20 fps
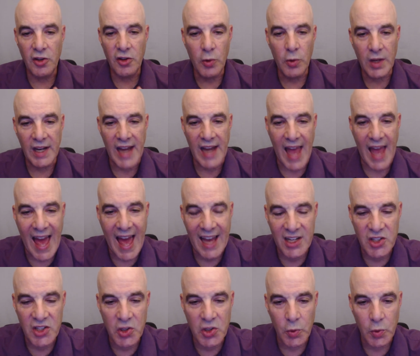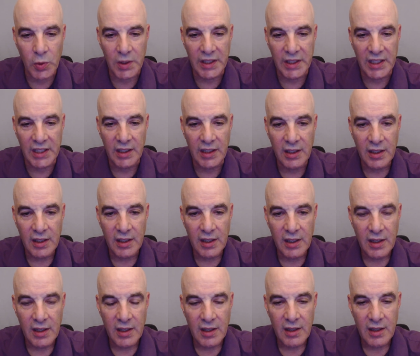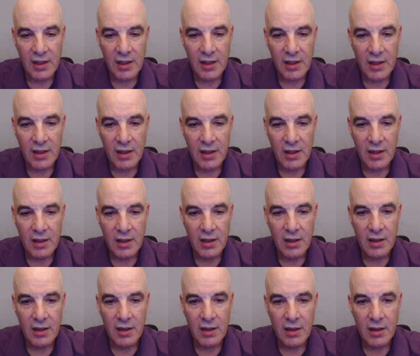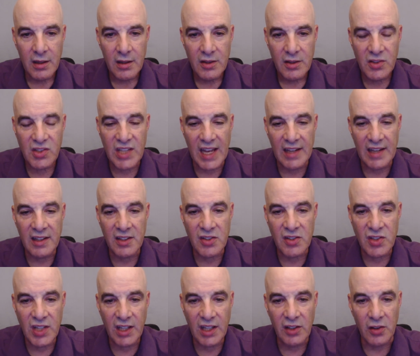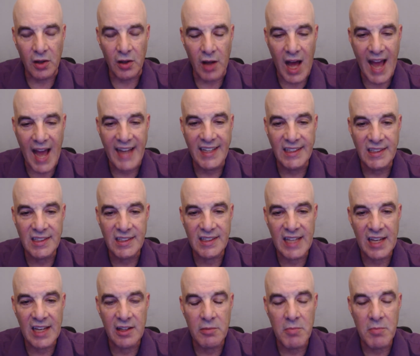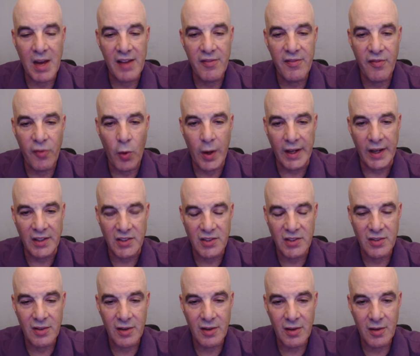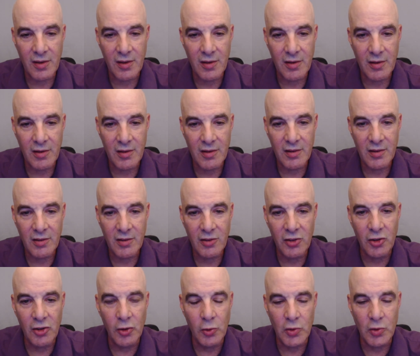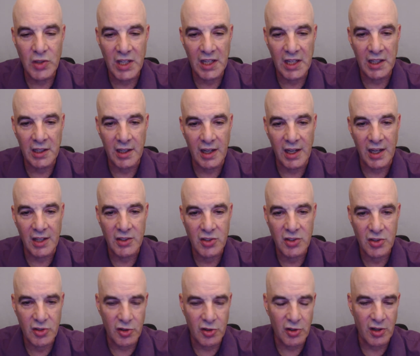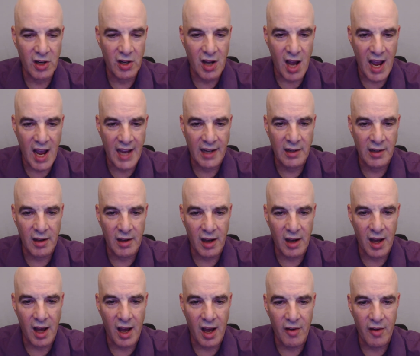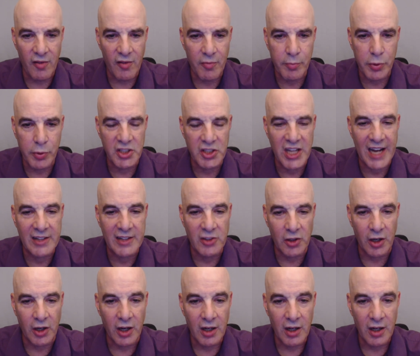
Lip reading: you can actually send a signal. I can send my voice using a certain kind of projector